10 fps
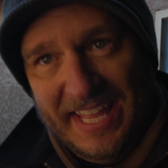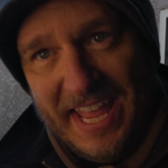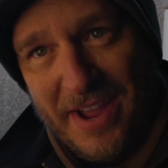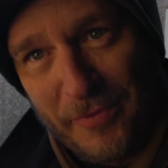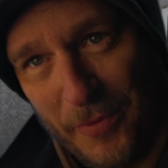
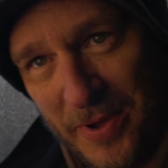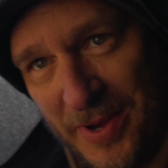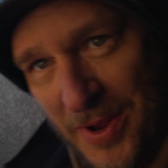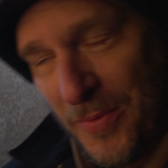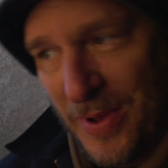Hey
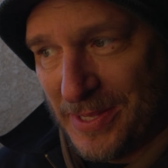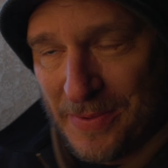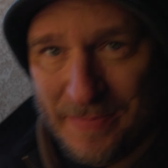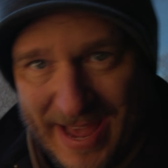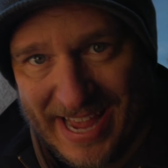everyone,
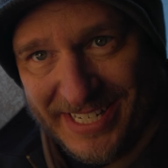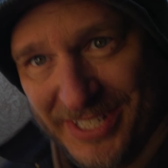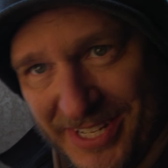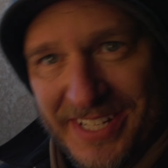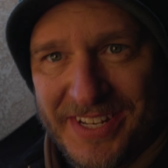welcome back to
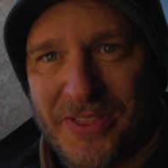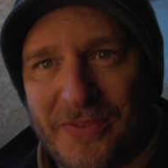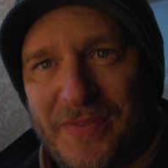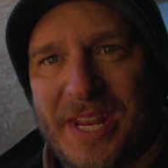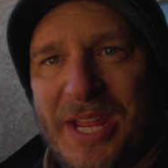another
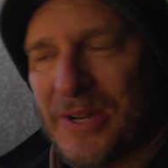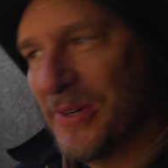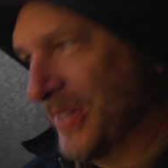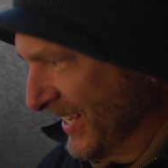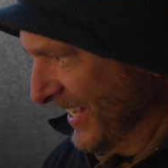
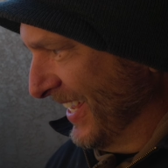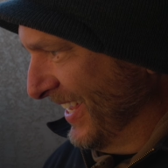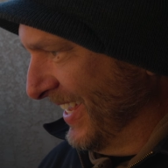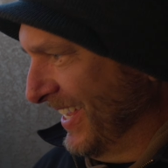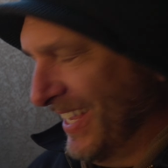video.
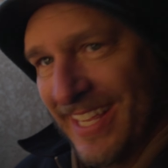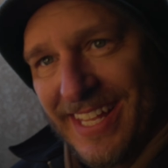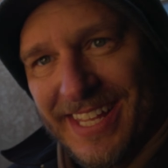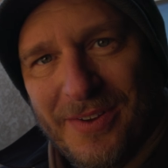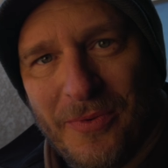
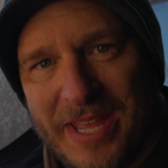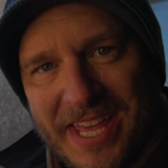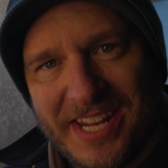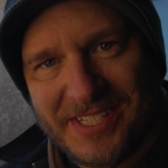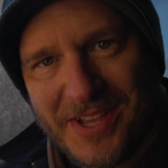
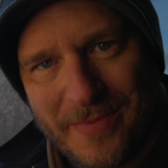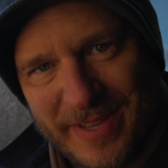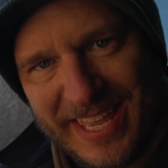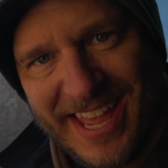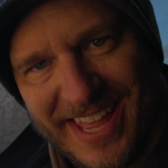Weekend has come
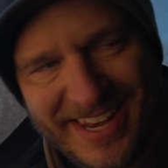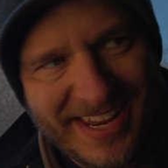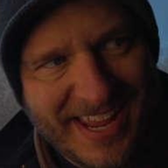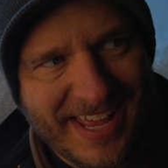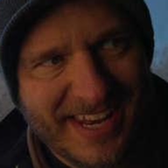again
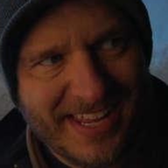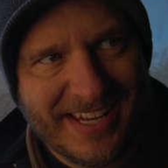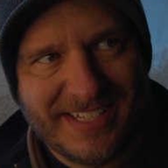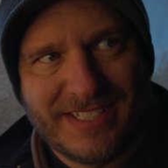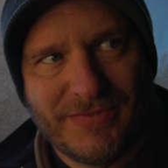and
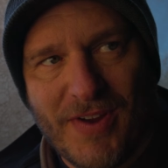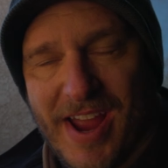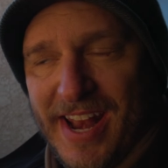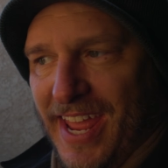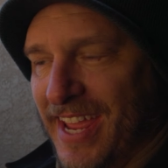it's
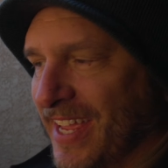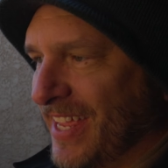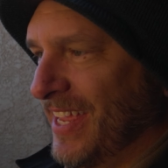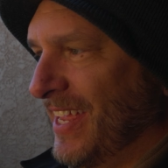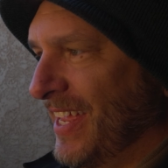Friday.
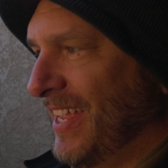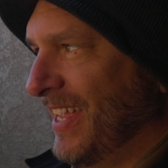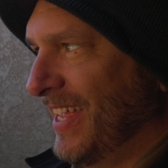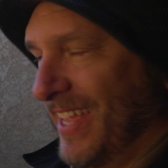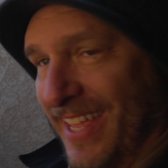
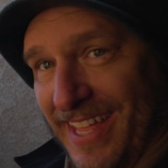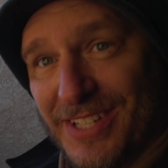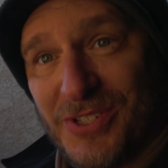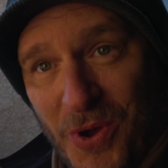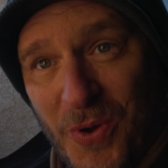
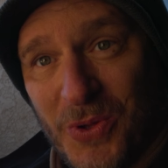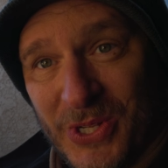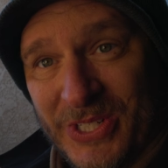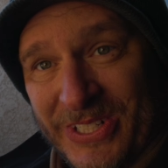It's cold.